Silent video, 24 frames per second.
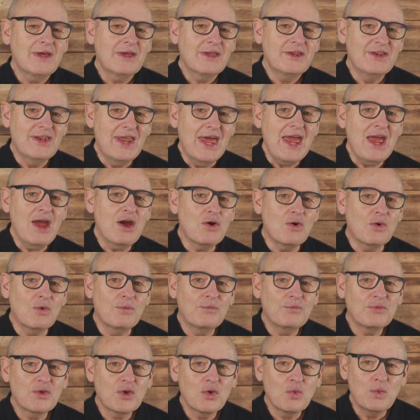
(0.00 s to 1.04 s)

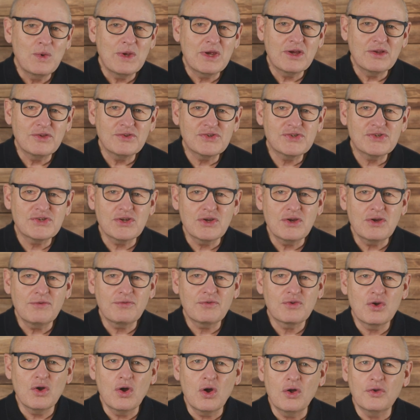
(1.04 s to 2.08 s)
Now, we can
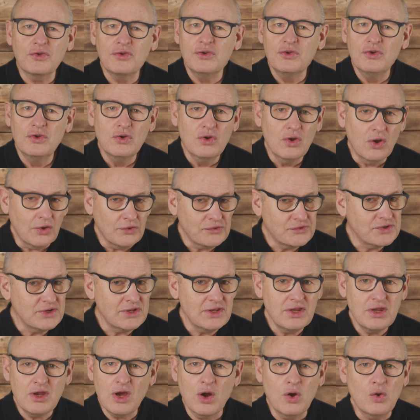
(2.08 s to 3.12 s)
serve God not in
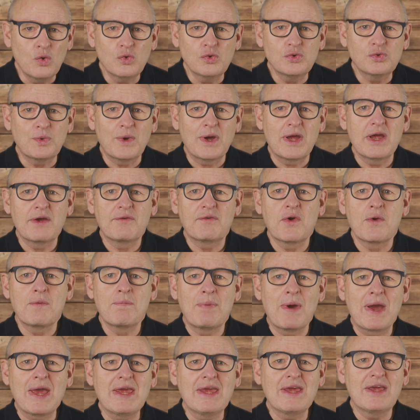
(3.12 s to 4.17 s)
the old way of
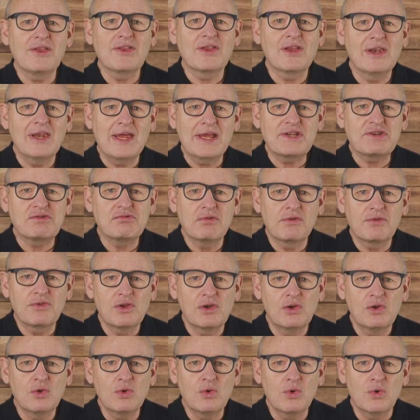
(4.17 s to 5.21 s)
obeying the letter of the
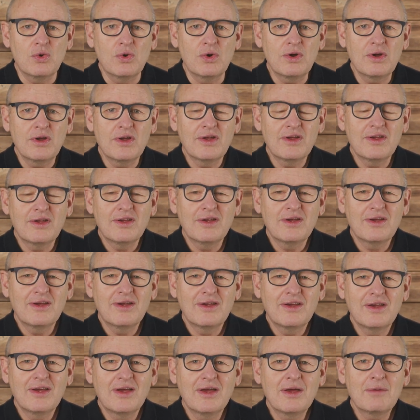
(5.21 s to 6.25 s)
law,
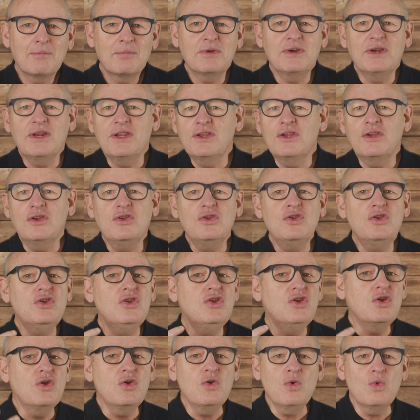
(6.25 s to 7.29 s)
but in the
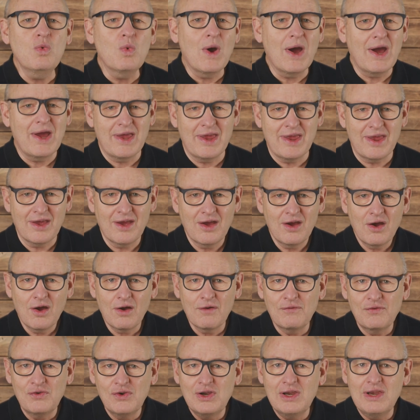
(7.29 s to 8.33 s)
new way
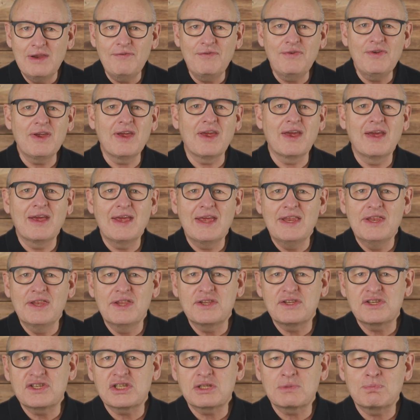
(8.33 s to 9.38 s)
of living in
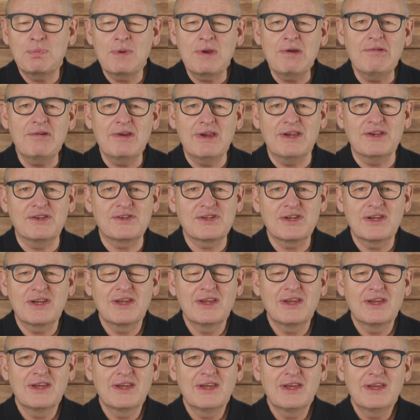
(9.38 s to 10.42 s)
the Spirit,
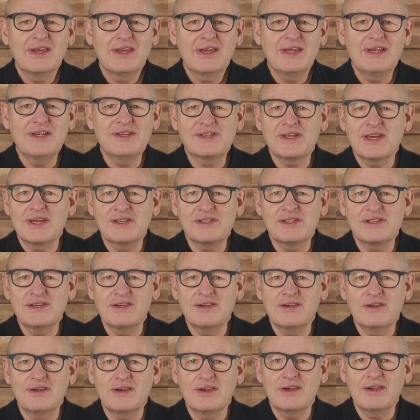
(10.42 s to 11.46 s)
he says
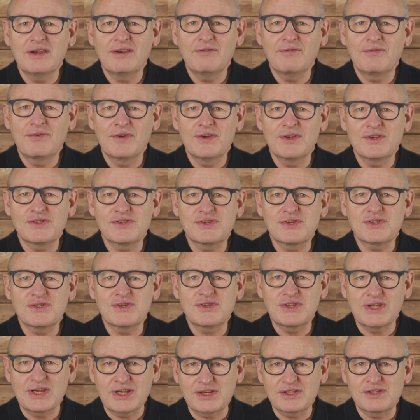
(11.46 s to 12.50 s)
in verse
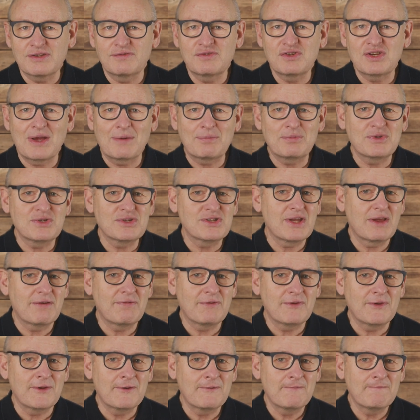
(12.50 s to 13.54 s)
6 of chapter
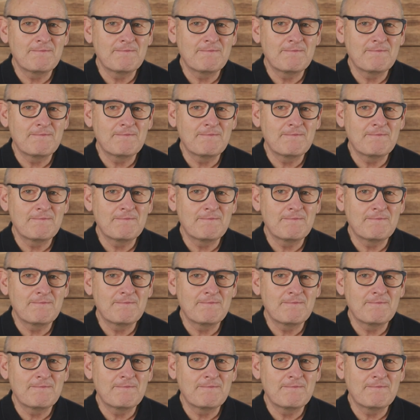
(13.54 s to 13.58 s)
7.